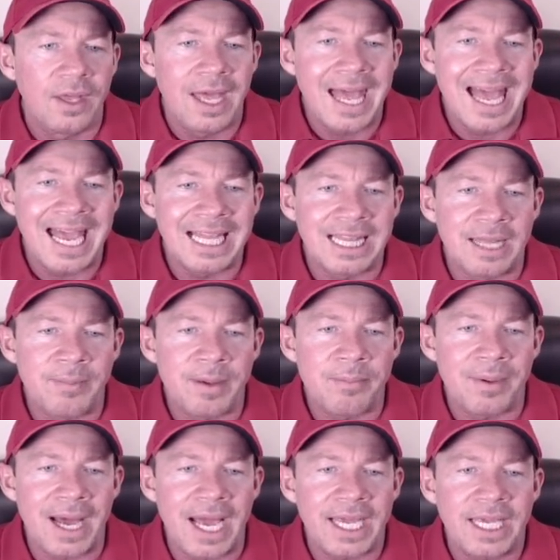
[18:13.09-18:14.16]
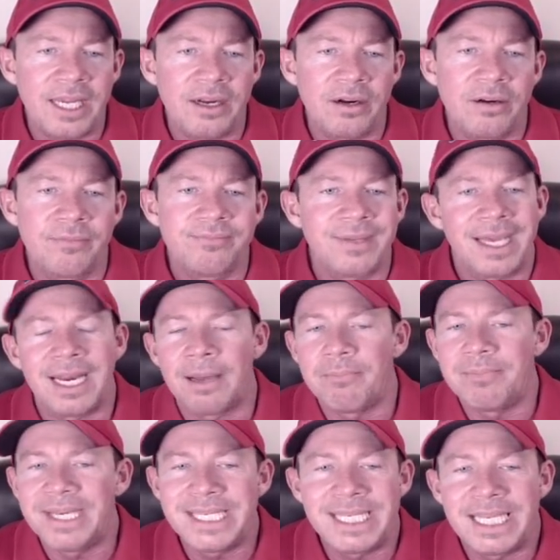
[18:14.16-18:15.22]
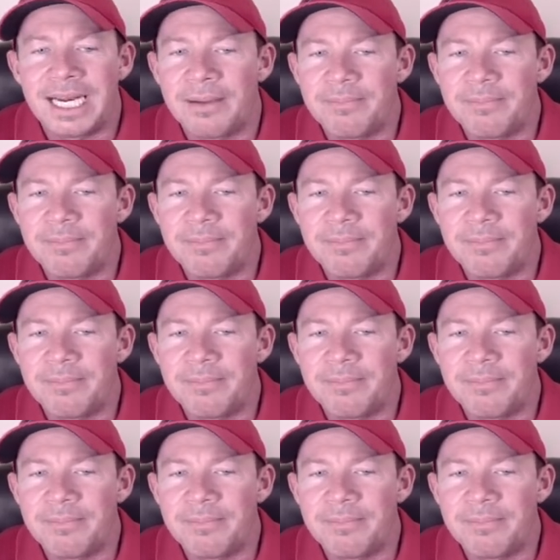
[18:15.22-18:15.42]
hey, let me buy here, and I'm busy, and I'm